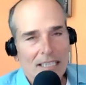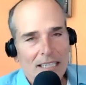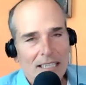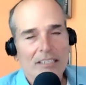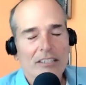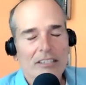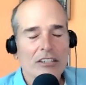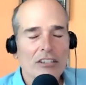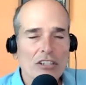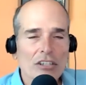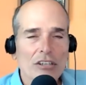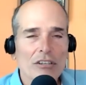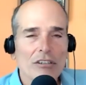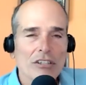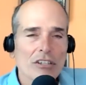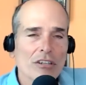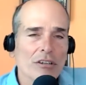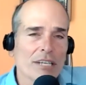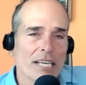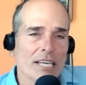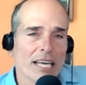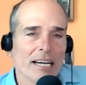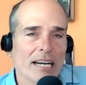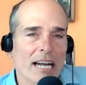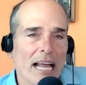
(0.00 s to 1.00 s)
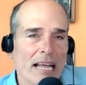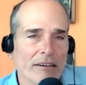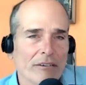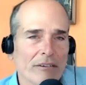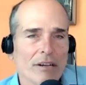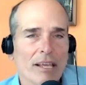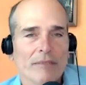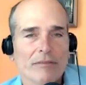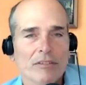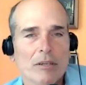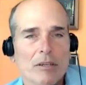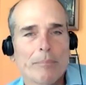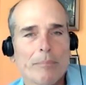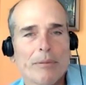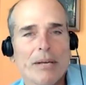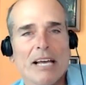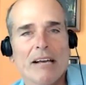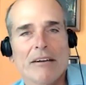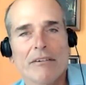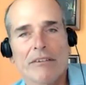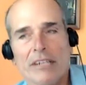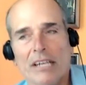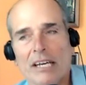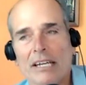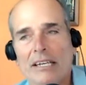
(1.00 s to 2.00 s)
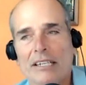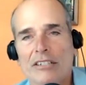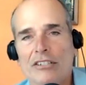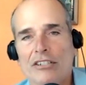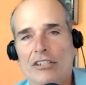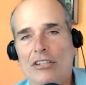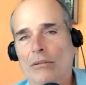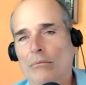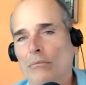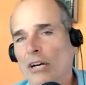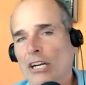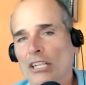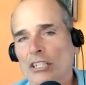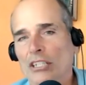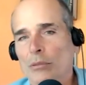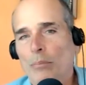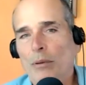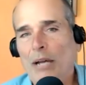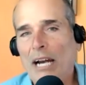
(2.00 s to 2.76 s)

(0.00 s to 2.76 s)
You, you, get it. I don't have to pound on it too much,